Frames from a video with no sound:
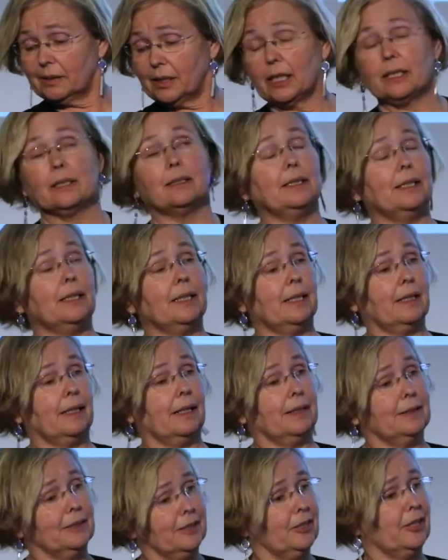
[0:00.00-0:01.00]
technique,
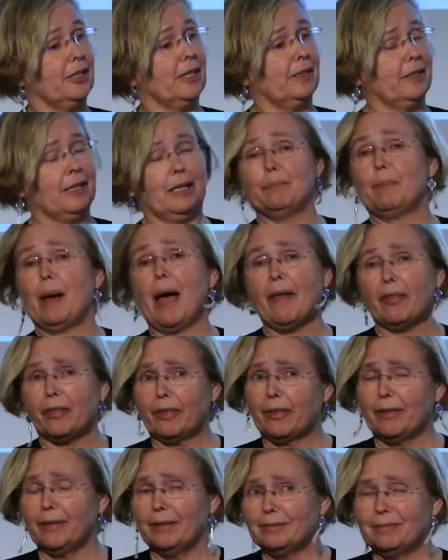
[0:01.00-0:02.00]
engineering, and
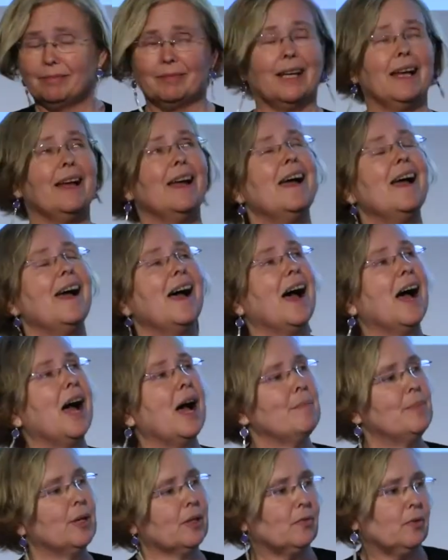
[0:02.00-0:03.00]
math.
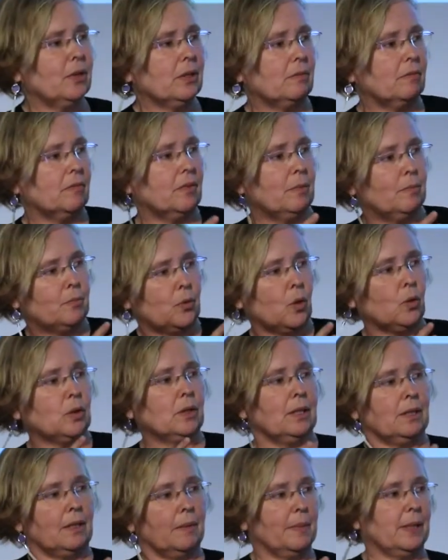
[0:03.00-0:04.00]
But we
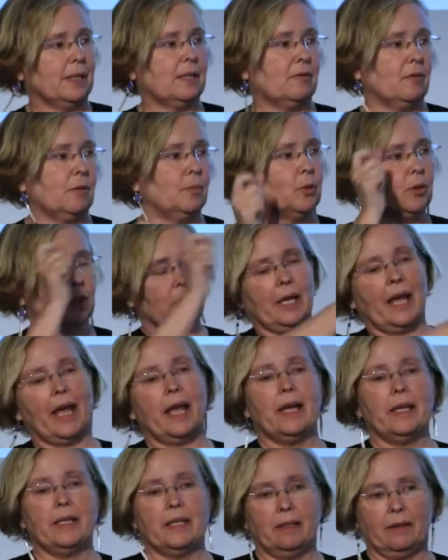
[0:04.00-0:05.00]
broaden it a bit, so we put an
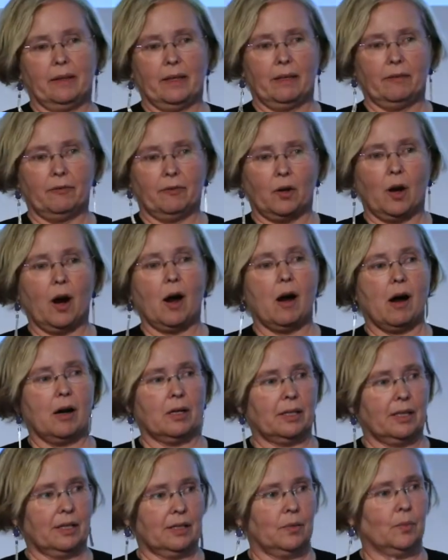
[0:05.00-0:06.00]
A in there for
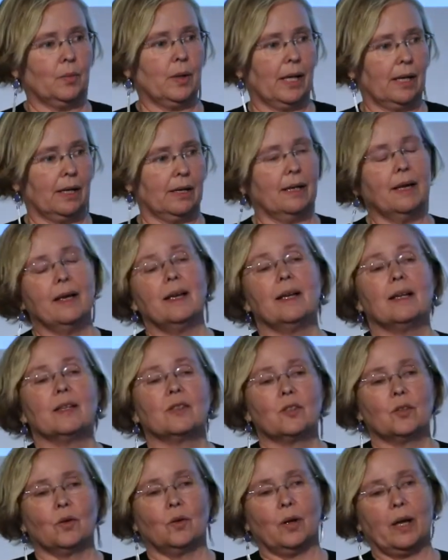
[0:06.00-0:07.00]
art as well.
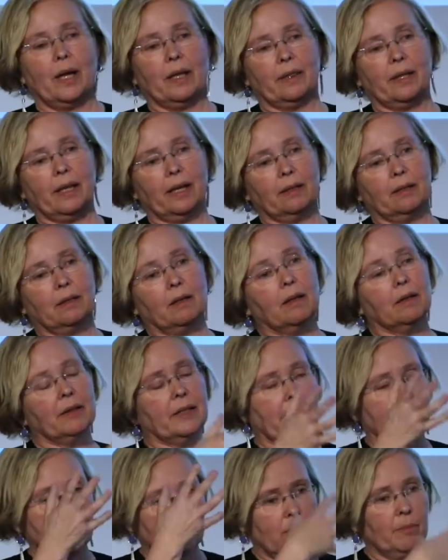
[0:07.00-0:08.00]
So, and then
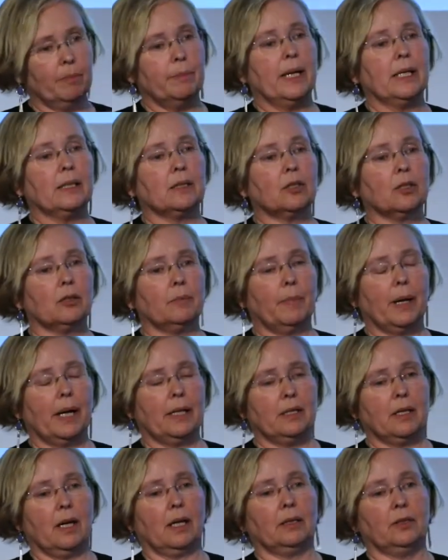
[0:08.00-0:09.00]
they are mentored by
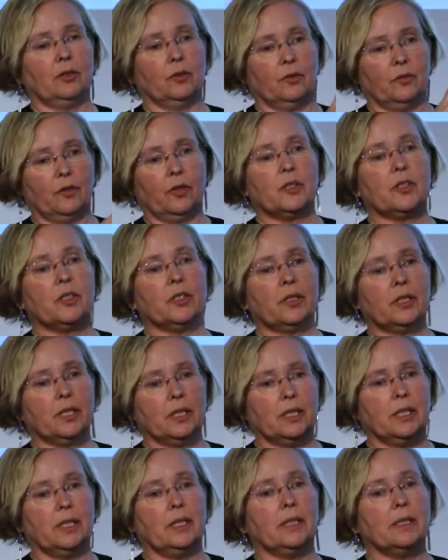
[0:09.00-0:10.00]
young
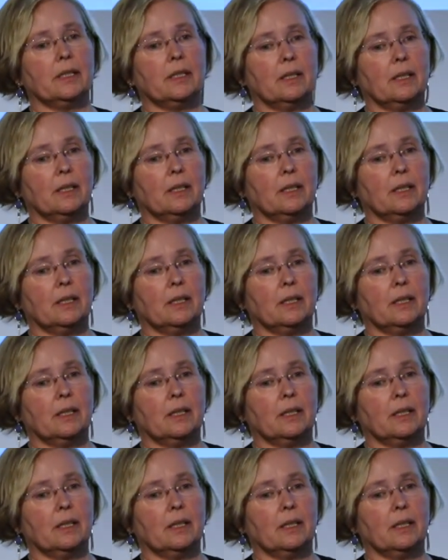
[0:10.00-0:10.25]
university